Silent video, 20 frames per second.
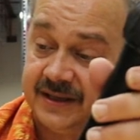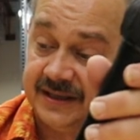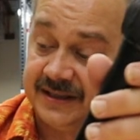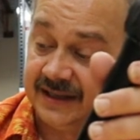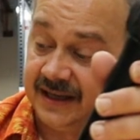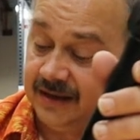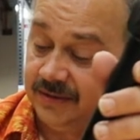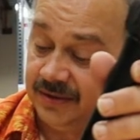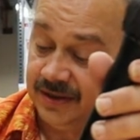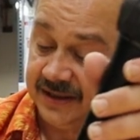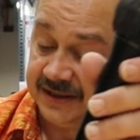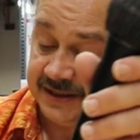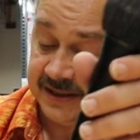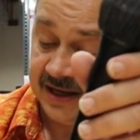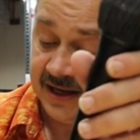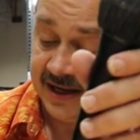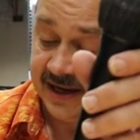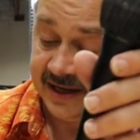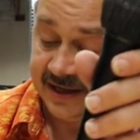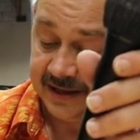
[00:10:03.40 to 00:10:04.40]
this cable
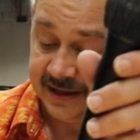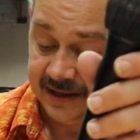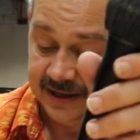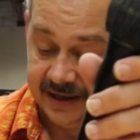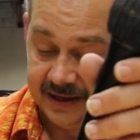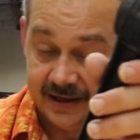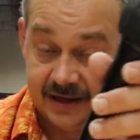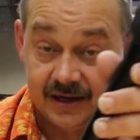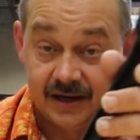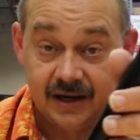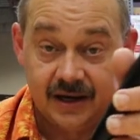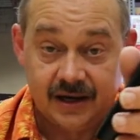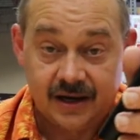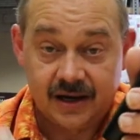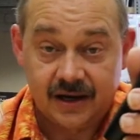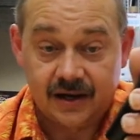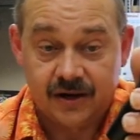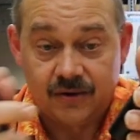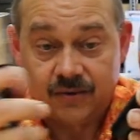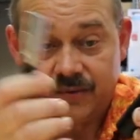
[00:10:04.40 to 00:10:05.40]
aside,
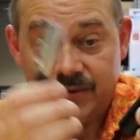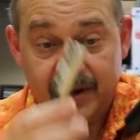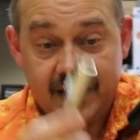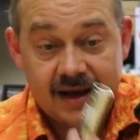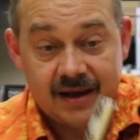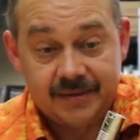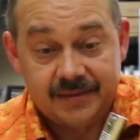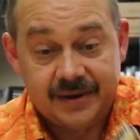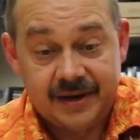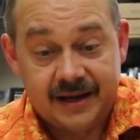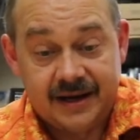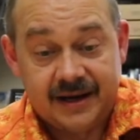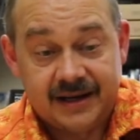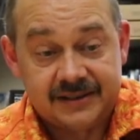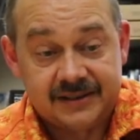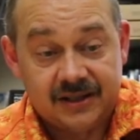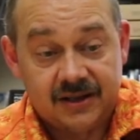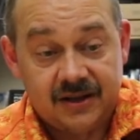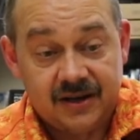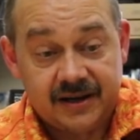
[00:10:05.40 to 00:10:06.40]
grab an
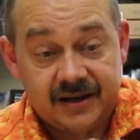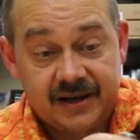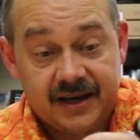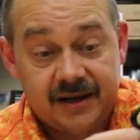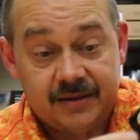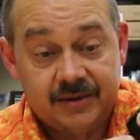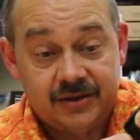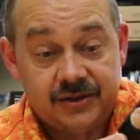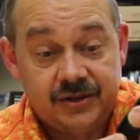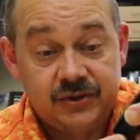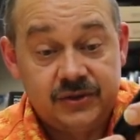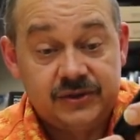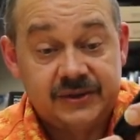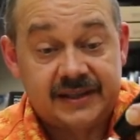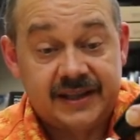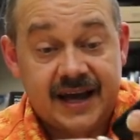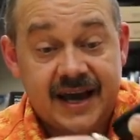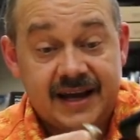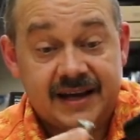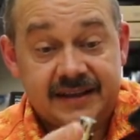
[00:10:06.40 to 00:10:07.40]
XLR cable,
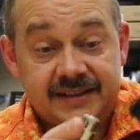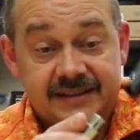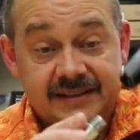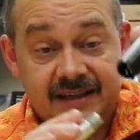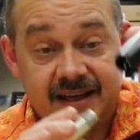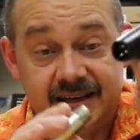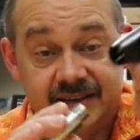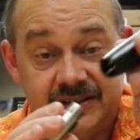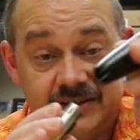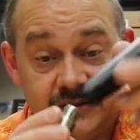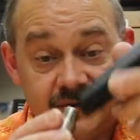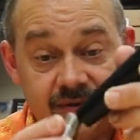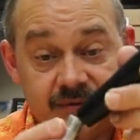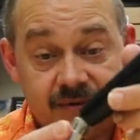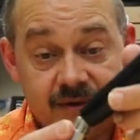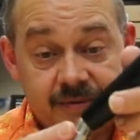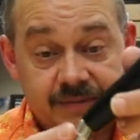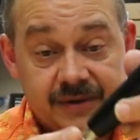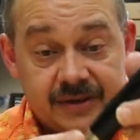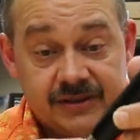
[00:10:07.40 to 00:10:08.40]
use that instead so the
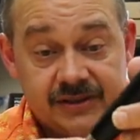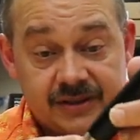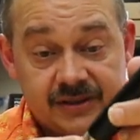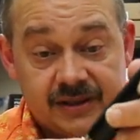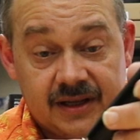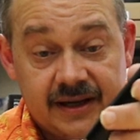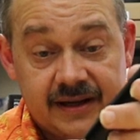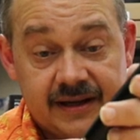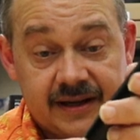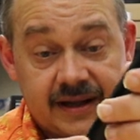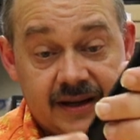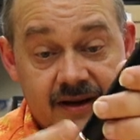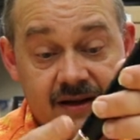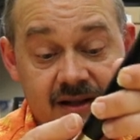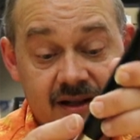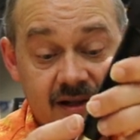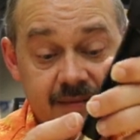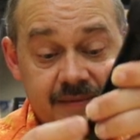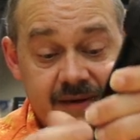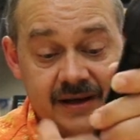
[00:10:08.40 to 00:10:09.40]
three pins just line
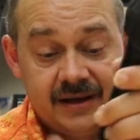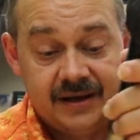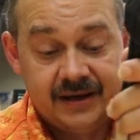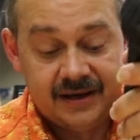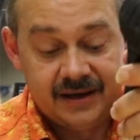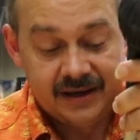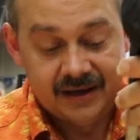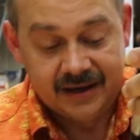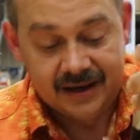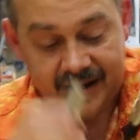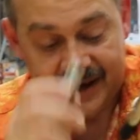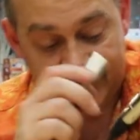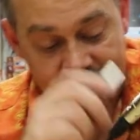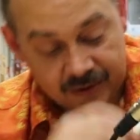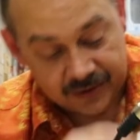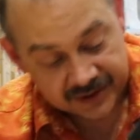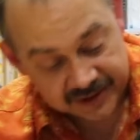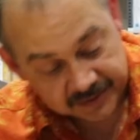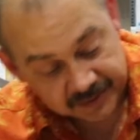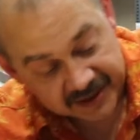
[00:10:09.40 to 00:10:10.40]
that all up. I
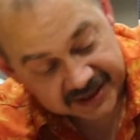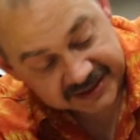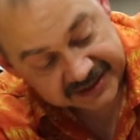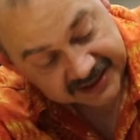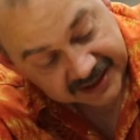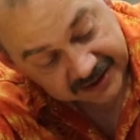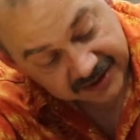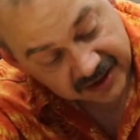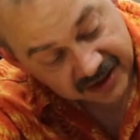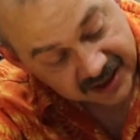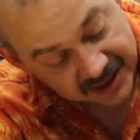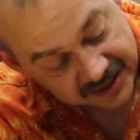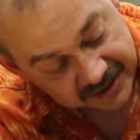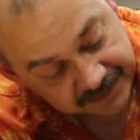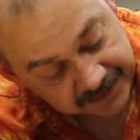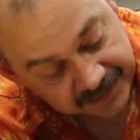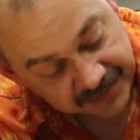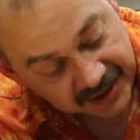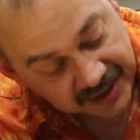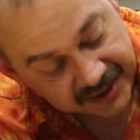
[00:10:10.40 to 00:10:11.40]
know this might sound
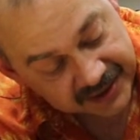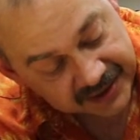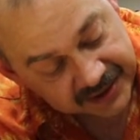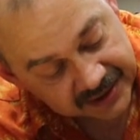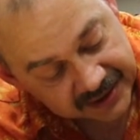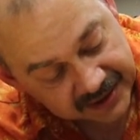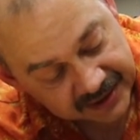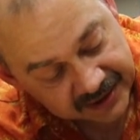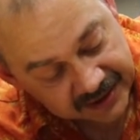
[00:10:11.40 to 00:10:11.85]
odd, but